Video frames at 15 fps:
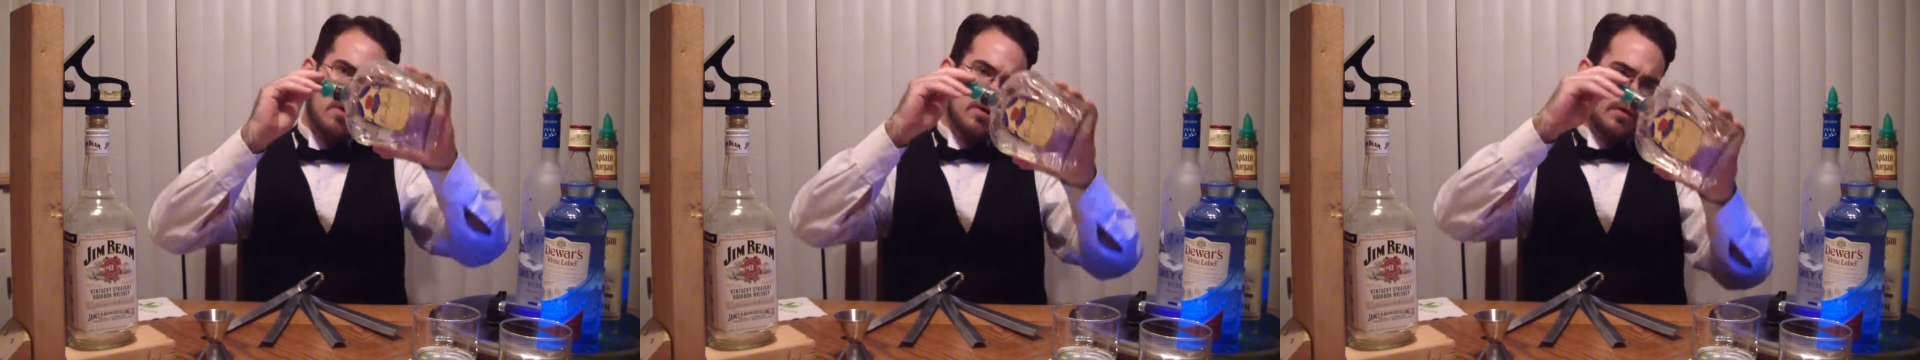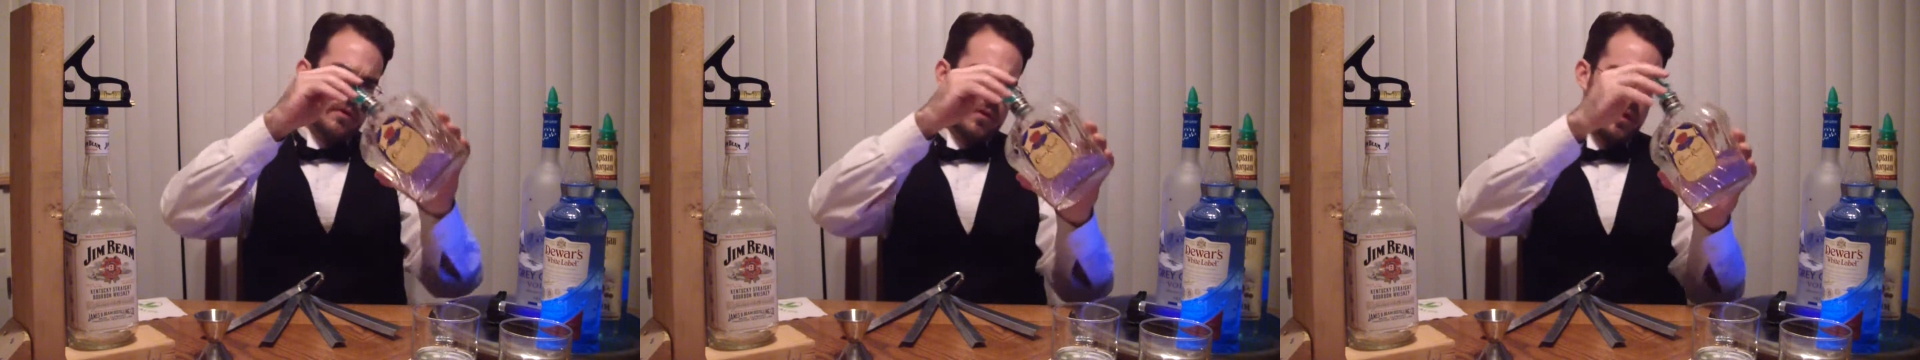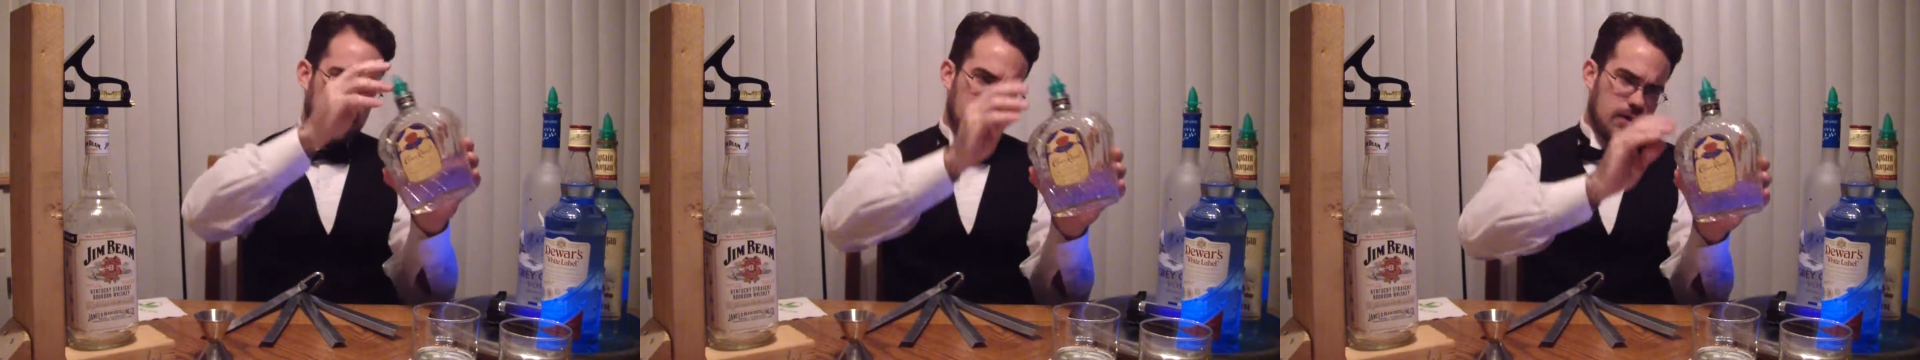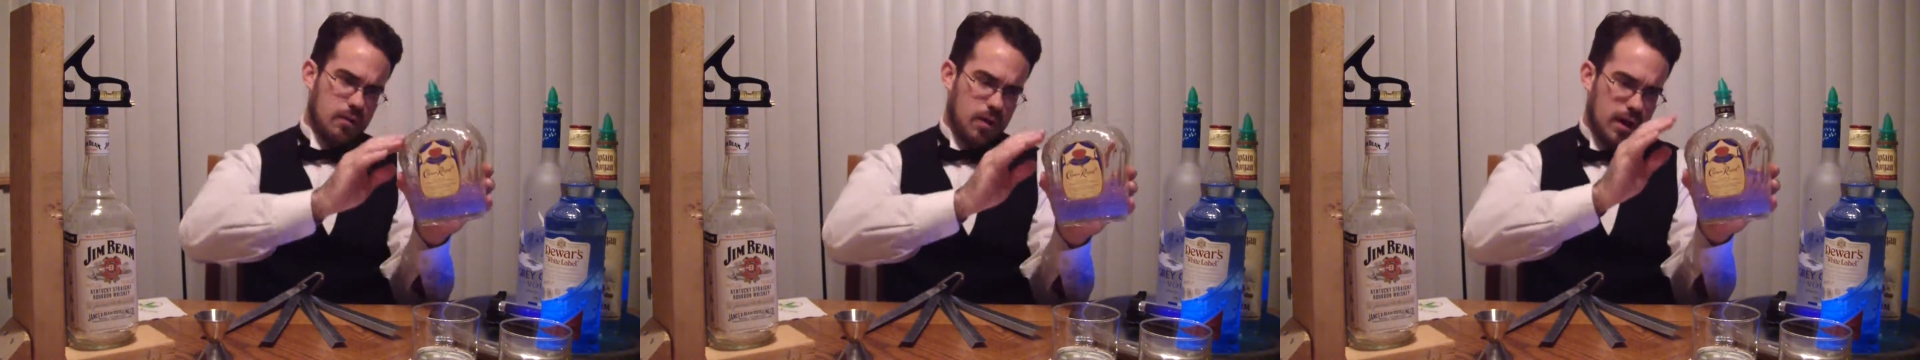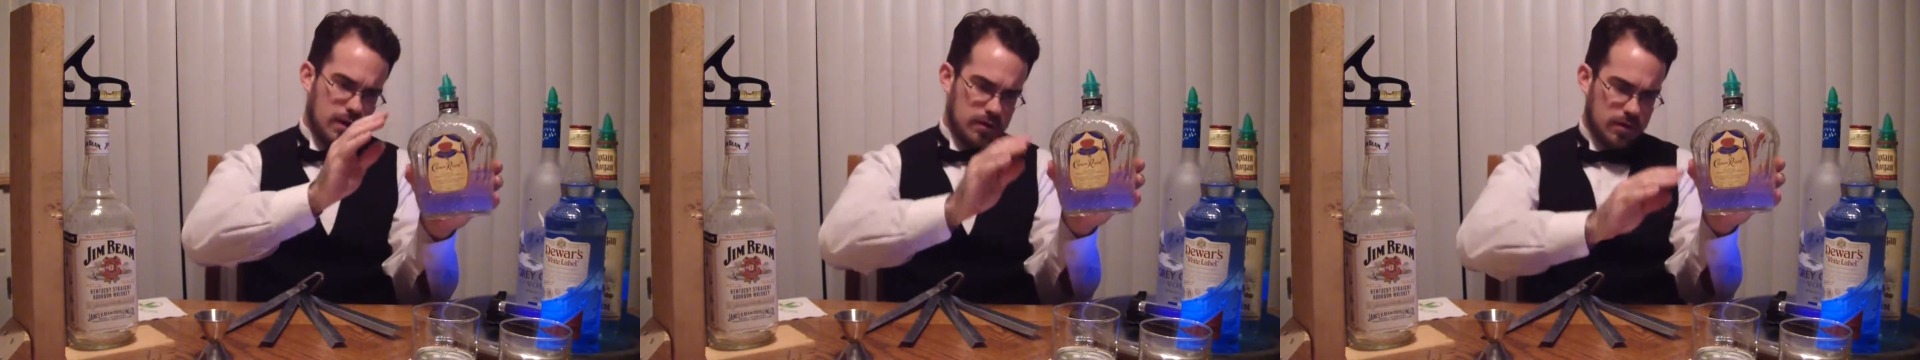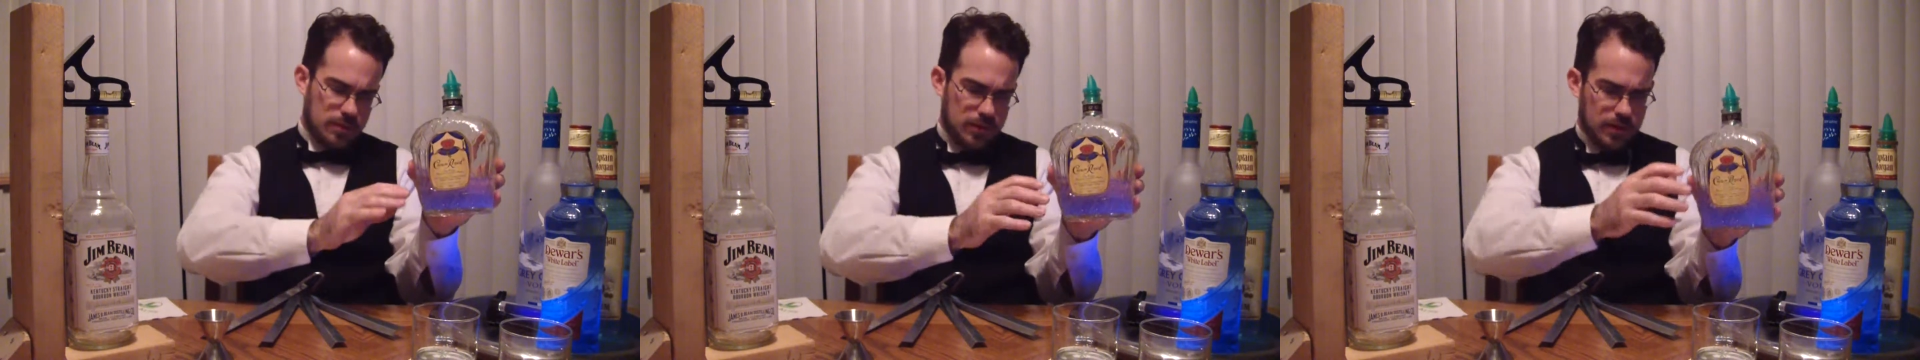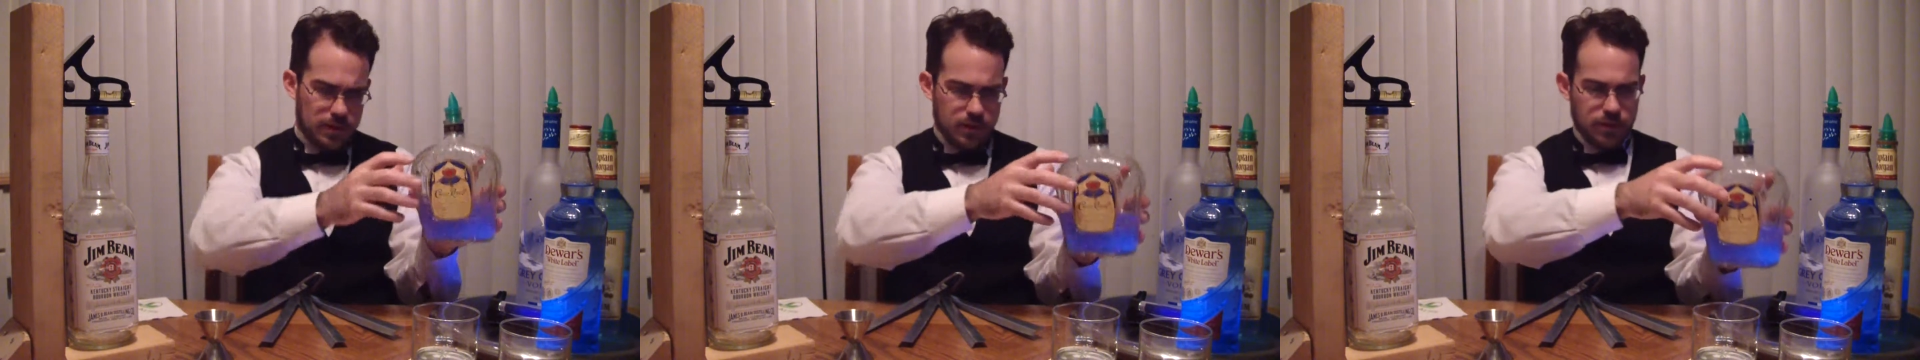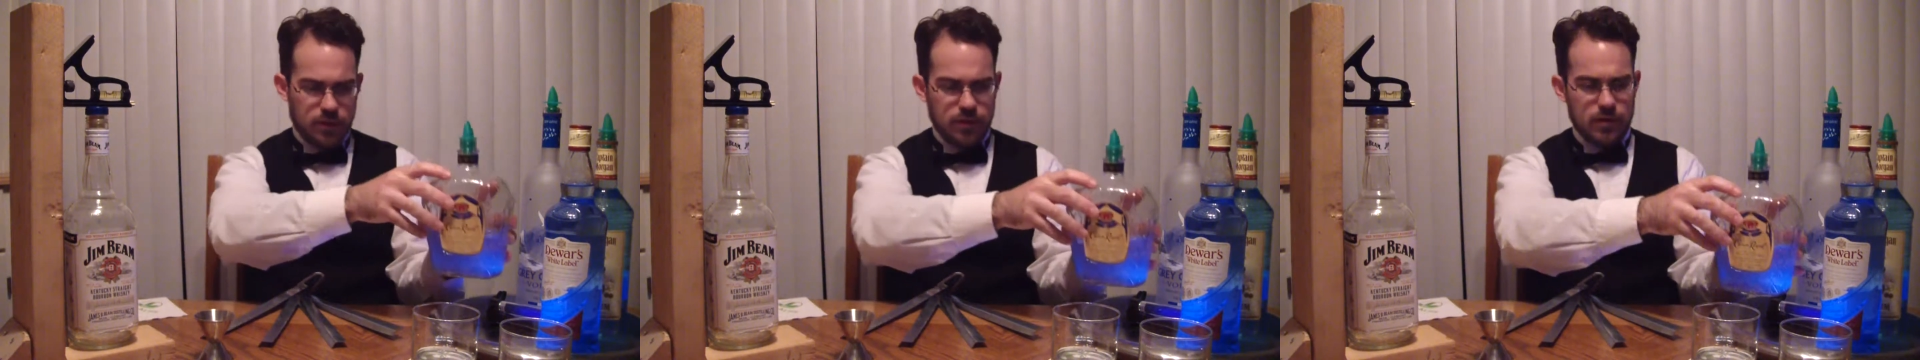it's wider up
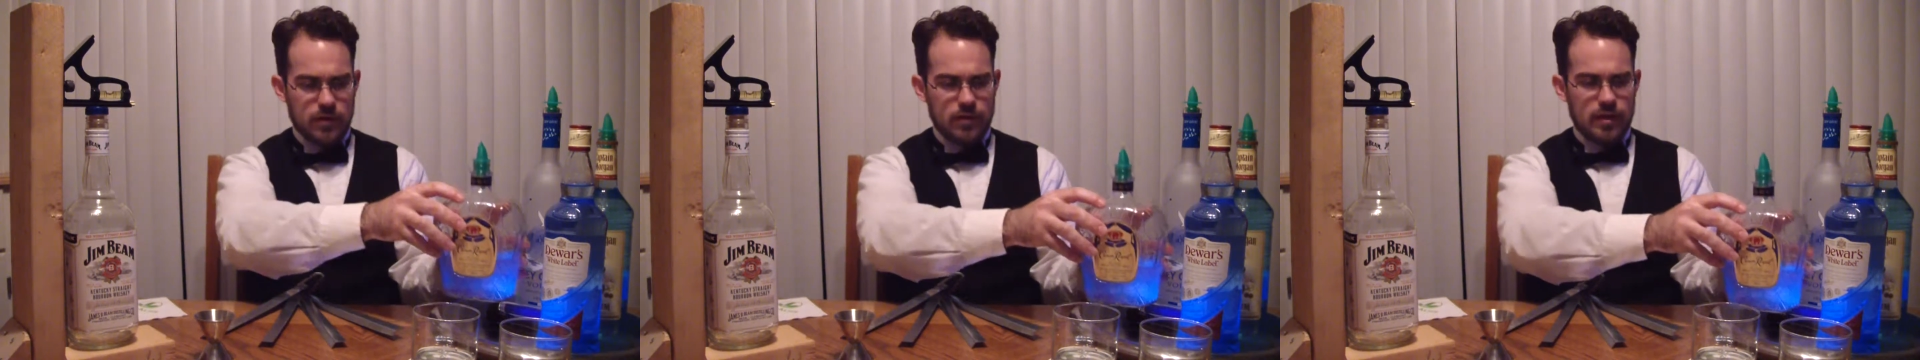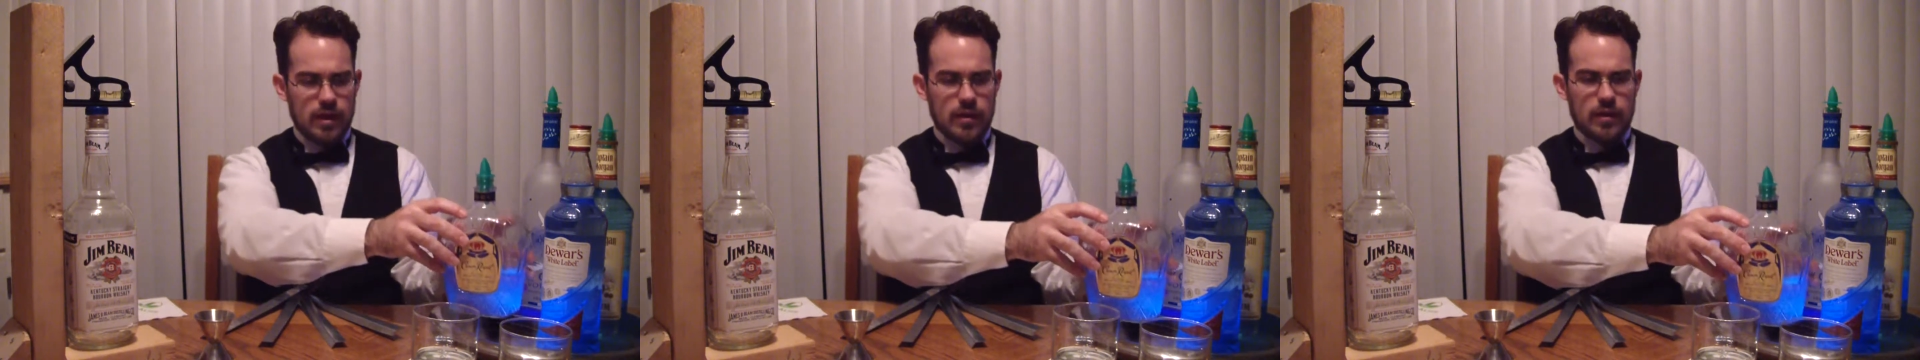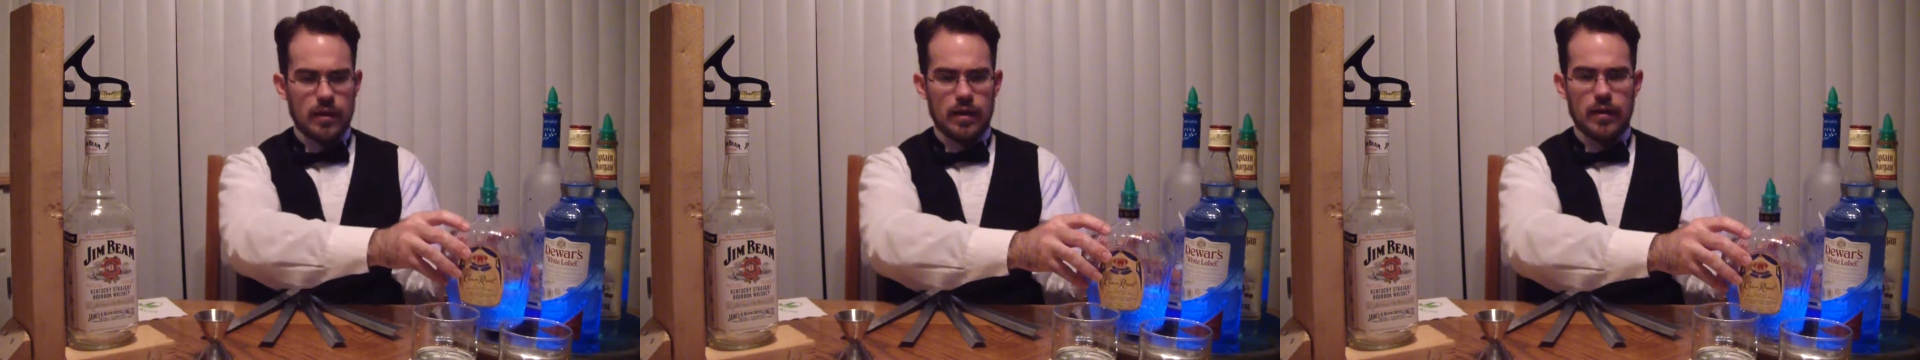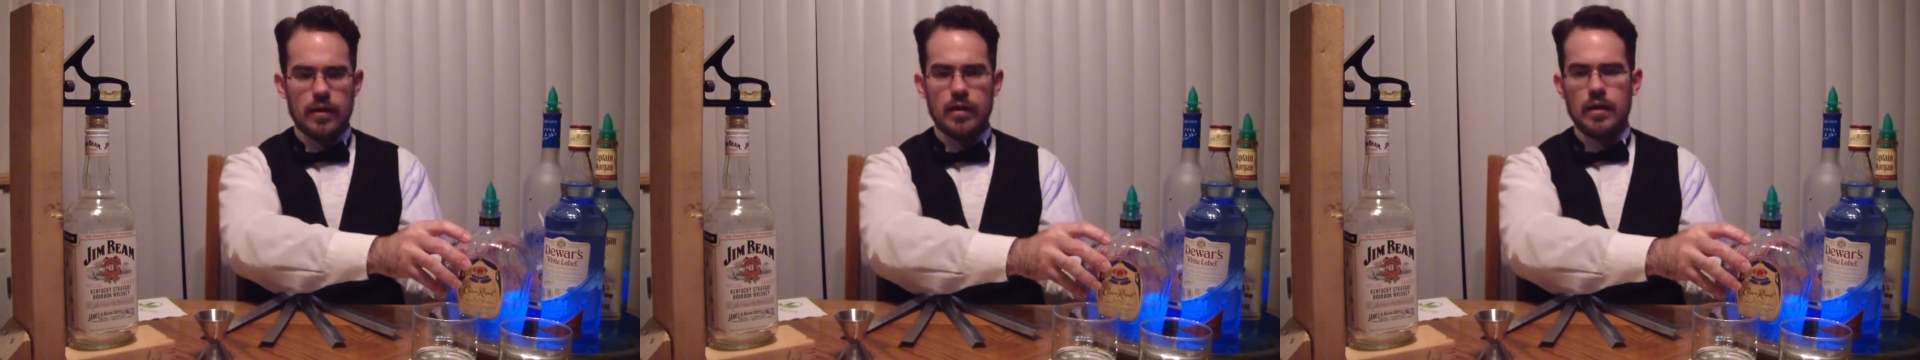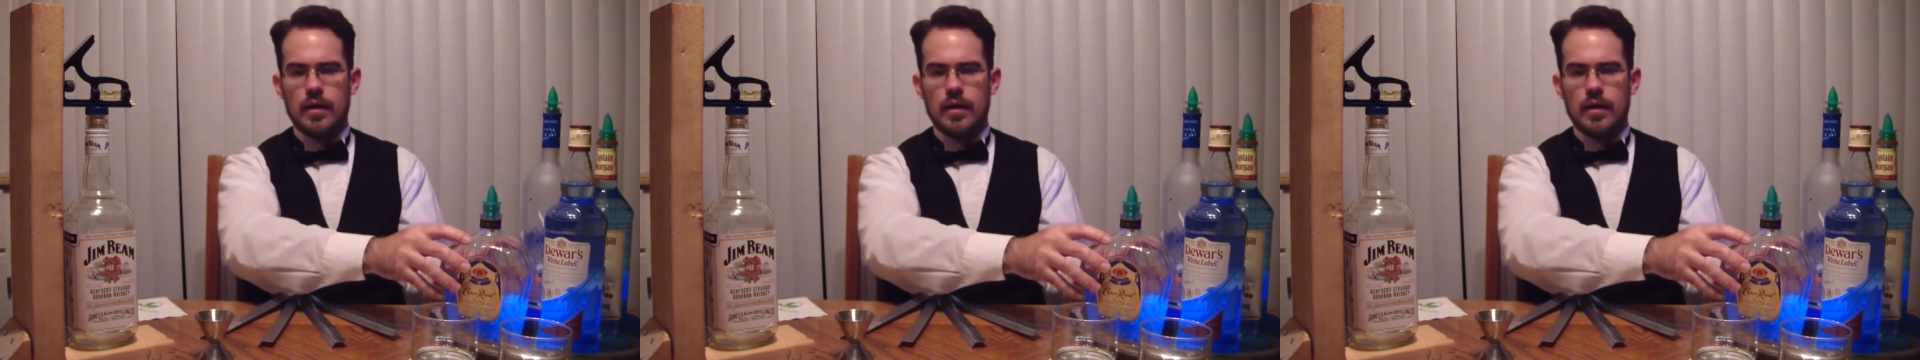here, thinner down there.